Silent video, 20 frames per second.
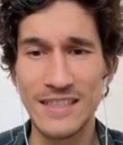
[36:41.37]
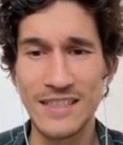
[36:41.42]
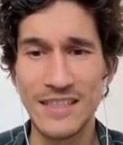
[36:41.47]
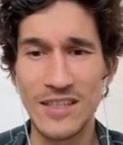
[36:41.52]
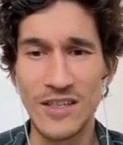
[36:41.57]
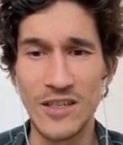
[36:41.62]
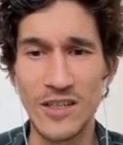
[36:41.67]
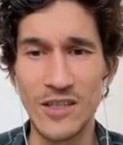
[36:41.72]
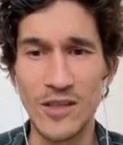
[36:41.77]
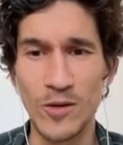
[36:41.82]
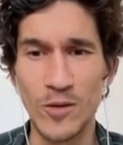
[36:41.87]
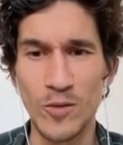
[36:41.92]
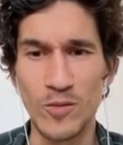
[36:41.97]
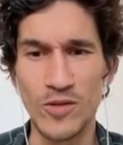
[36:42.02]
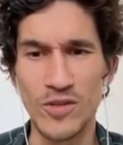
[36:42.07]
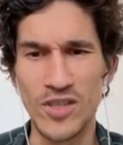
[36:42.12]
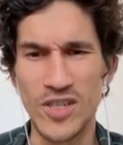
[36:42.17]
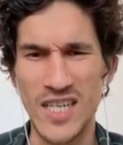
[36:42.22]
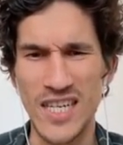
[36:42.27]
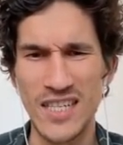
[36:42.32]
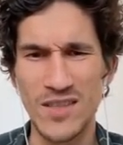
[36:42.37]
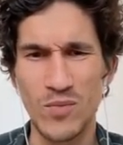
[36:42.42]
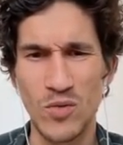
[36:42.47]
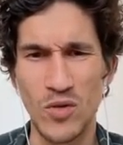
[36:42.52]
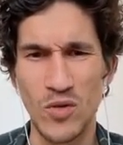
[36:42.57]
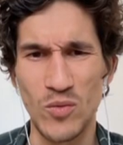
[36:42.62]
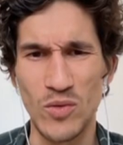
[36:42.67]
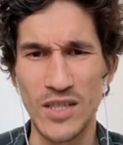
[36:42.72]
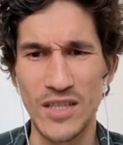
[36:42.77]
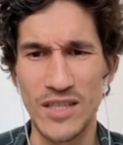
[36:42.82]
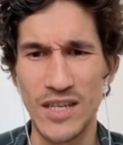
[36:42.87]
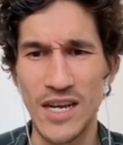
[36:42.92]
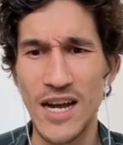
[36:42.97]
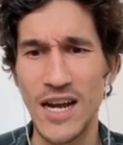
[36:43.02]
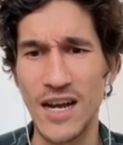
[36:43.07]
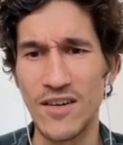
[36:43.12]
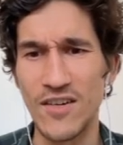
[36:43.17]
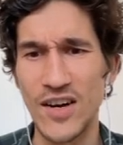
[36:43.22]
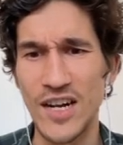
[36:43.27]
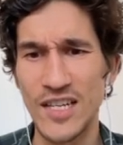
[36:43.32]
Oh no, the red probably,
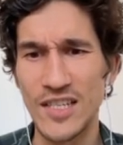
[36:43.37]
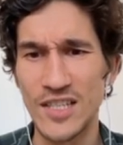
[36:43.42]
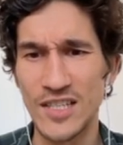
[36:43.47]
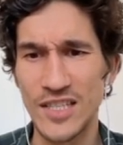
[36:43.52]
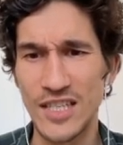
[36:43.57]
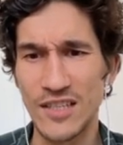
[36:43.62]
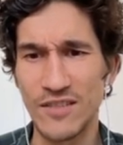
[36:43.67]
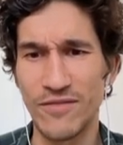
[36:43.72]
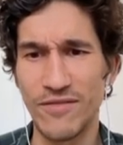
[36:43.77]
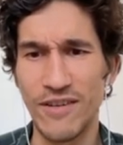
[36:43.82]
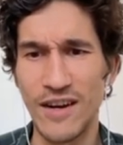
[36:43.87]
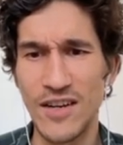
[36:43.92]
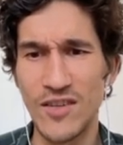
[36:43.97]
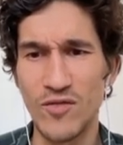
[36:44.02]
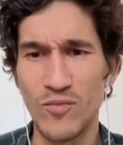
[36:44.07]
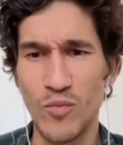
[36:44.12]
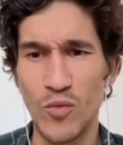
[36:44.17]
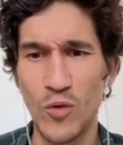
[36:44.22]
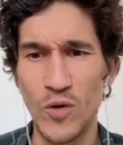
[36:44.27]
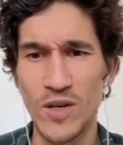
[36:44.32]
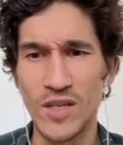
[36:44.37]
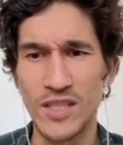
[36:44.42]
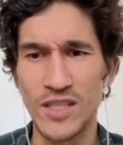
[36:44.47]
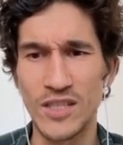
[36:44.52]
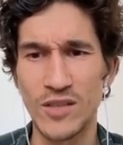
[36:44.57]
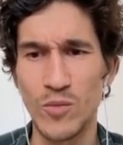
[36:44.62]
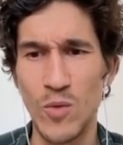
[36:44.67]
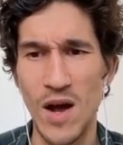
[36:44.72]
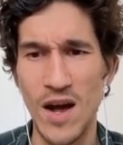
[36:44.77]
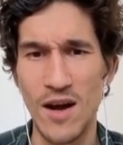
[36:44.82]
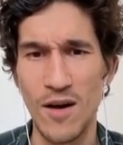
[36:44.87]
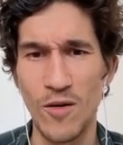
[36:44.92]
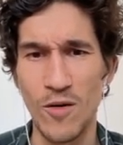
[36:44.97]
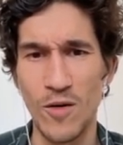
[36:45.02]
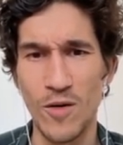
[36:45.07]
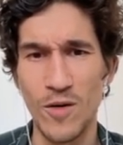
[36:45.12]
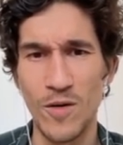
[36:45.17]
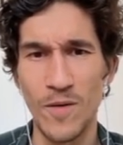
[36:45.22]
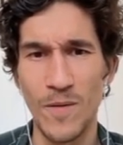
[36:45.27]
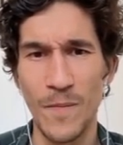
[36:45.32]
red is at 5 points,
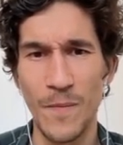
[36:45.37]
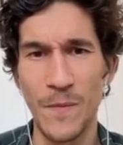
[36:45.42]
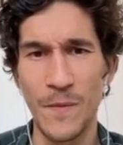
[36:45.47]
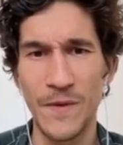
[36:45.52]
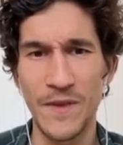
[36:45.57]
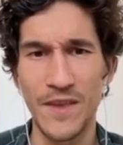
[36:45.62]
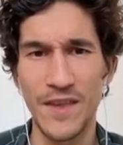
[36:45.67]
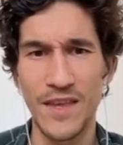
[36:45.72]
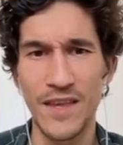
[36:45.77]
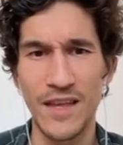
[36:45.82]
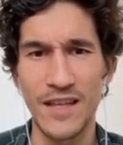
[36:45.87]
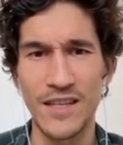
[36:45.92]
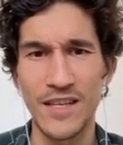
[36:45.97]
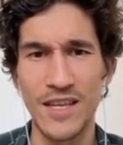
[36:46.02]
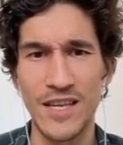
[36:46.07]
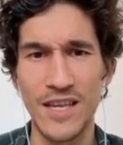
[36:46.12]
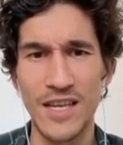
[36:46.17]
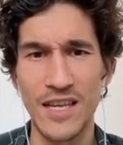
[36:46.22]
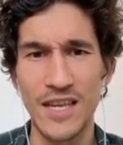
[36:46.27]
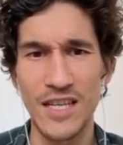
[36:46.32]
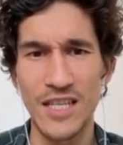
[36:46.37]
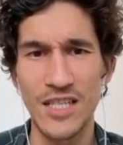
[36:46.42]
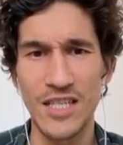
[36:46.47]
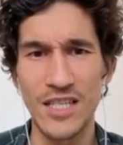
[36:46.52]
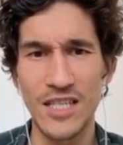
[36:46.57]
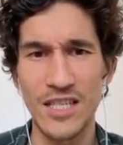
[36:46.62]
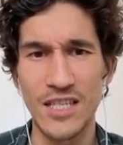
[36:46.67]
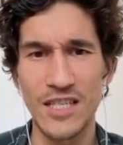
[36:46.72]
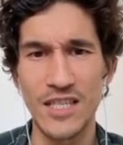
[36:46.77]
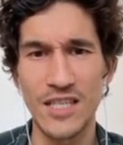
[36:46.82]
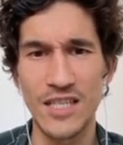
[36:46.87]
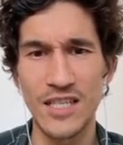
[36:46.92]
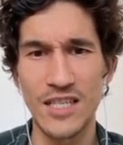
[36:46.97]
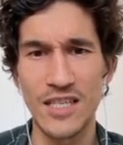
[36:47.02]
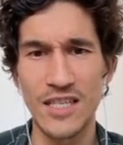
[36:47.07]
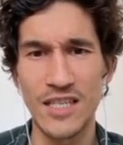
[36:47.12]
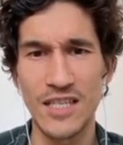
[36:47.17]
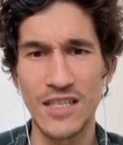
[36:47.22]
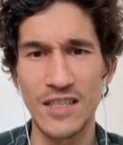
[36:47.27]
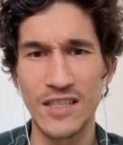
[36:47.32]
wow. And he,
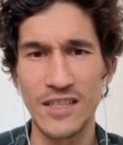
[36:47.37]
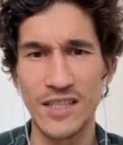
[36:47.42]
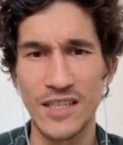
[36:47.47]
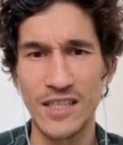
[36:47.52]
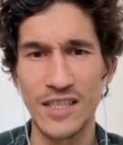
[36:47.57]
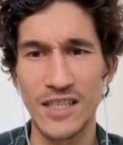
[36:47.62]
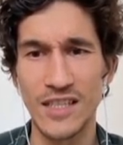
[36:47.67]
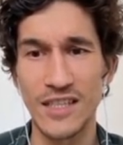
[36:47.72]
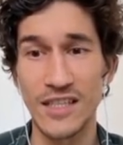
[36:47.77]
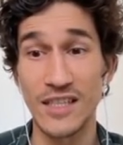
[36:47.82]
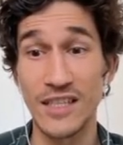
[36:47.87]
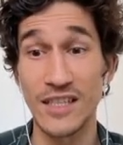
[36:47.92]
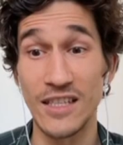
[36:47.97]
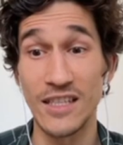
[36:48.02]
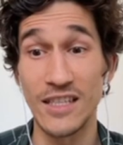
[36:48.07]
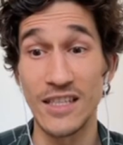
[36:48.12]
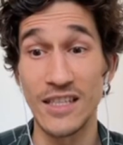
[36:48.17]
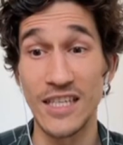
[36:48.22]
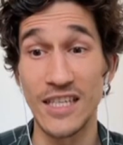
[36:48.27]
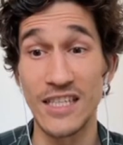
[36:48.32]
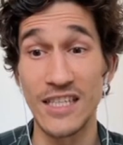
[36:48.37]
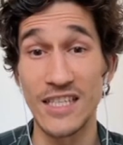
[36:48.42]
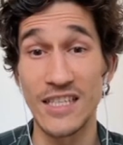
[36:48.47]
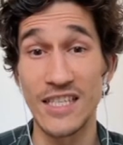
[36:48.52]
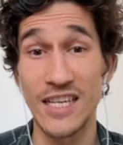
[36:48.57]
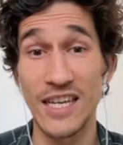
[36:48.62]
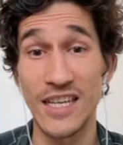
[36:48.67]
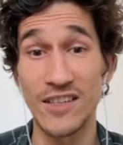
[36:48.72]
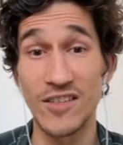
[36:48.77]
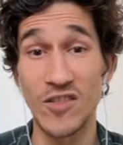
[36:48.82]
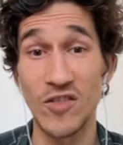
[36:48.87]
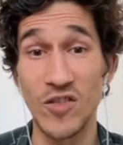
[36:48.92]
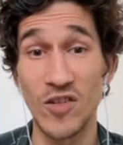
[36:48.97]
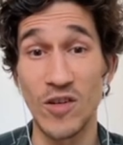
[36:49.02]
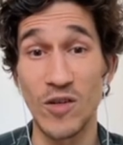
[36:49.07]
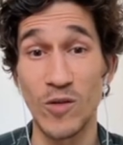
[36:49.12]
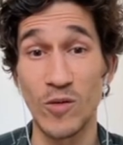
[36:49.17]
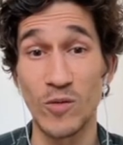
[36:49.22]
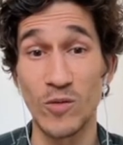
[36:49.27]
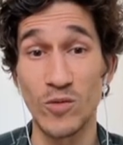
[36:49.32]
Tintin, he cannot take the
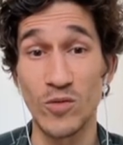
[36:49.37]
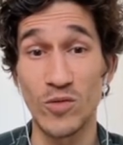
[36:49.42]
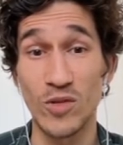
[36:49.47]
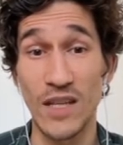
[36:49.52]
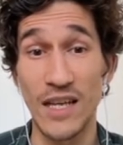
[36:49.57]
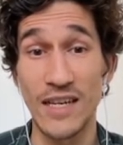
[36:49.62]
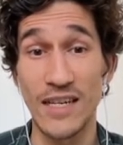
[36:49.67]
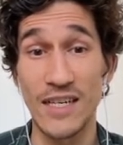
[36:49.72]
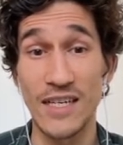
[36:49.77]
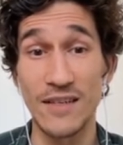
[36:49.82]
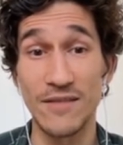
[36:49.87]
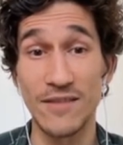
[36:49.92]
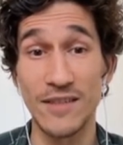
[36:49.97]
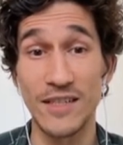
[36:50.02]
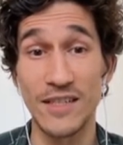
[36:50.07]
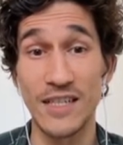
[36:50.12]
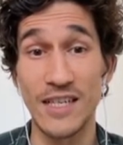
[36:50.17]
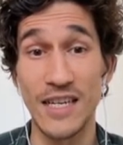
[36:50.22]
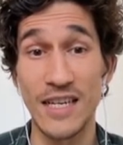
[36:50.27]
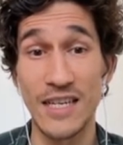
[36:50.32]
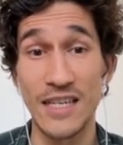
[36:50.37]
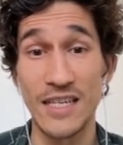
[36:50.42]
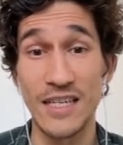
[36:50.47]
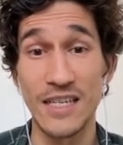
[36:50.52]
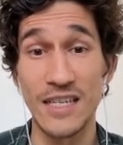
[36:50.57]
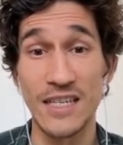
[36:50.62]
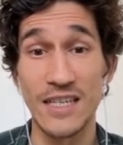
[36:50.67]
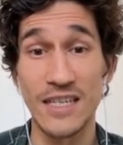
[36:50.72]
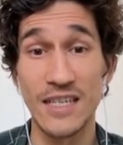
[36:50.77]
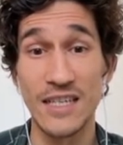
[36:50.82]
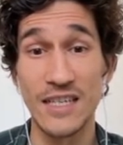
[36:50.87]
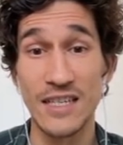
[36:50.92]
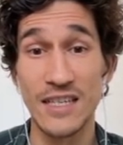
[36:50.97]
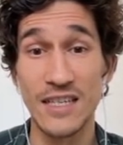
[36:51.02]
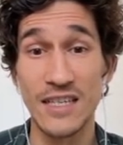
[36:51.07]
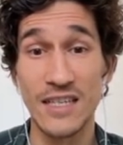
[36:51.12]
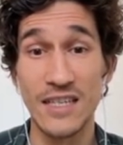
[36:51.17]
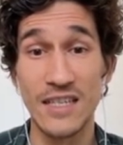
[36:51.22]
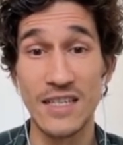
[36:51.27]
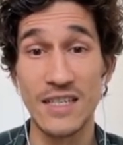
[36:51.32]
road, like even in
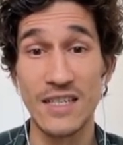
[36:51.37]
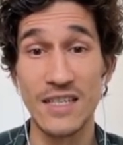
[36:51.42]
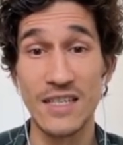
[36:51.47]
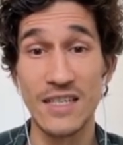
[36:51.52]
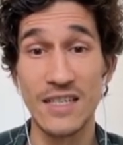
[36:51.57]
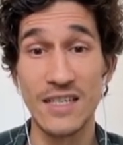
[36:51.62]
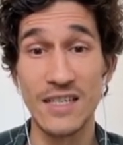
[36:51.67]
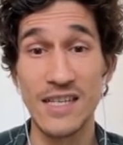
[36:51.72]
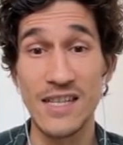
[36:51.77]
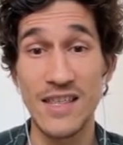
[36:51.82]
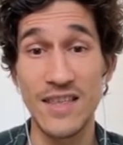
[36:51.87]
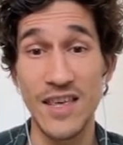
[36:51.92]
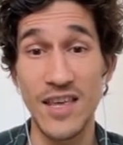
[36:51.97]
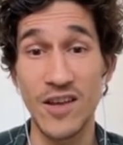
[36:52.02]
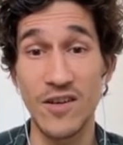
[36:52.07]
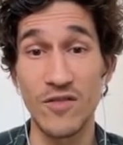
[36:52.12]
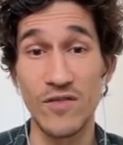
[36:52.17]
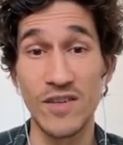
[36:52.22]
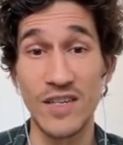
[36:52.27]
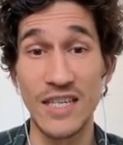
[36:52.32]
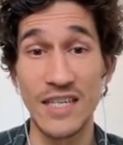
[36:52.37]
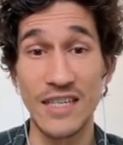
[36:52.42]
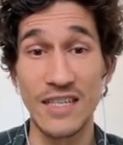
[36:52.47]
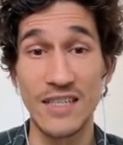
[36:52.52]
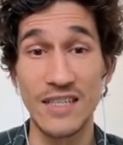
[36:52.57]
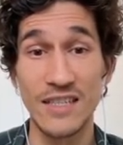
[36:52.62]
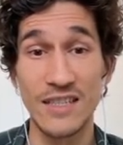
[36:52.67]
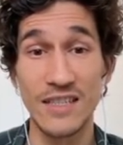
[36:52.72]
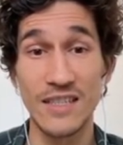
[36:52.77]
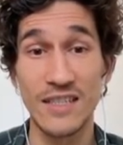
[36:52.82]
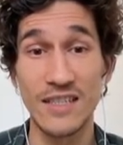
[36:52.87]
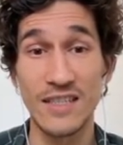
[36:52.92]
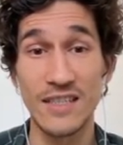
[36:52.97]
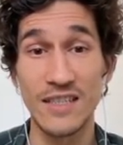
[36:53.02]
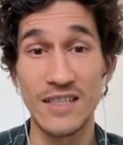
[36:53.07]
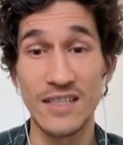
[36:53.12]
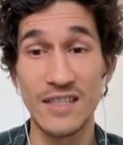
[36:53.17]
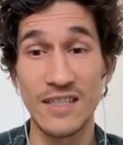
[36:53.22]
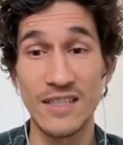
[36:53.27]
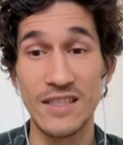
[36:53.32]
theory.
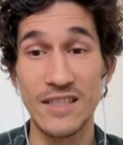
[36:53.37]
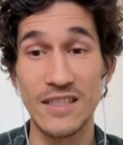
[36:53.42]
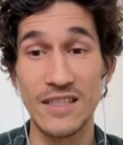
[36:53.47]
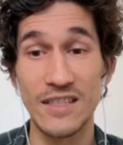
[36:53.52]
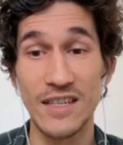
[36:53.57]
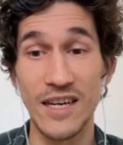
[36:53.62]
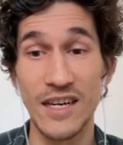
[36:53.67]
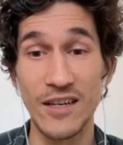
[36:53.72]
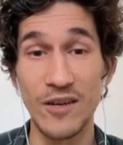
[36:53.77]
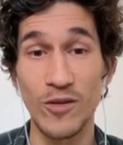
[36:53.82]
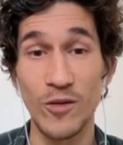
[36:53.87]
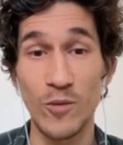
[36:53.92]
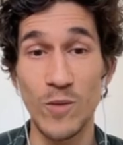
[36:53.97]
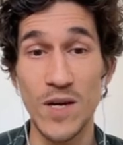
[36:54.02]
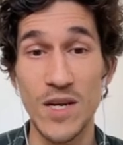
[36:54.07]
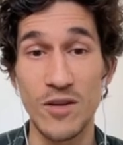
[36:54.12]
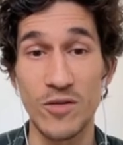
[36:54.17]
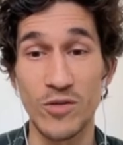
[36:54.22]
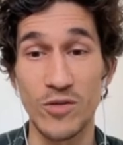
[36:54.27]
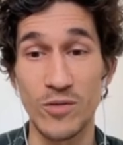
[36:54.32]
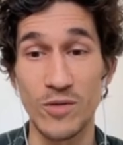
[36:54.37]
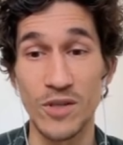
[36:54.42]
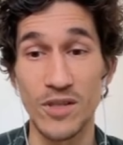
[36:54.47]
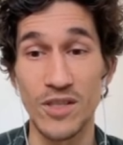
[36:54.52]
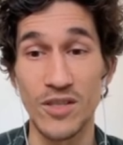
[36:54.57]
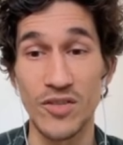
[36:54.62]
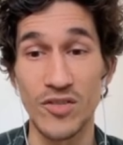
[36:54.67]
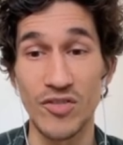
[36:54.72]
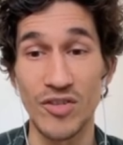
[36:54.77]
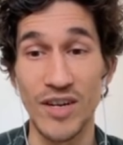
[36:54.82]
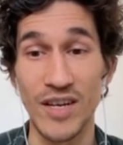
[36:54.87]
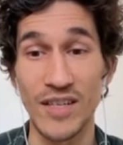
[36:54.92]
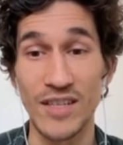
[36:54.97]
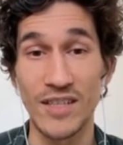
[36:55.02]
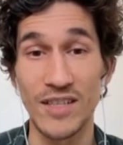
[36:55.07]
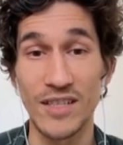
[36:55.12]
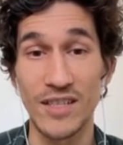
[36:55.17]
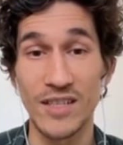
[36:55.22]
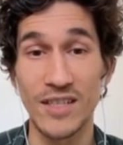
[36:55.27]
I don't know why you're doing this, red.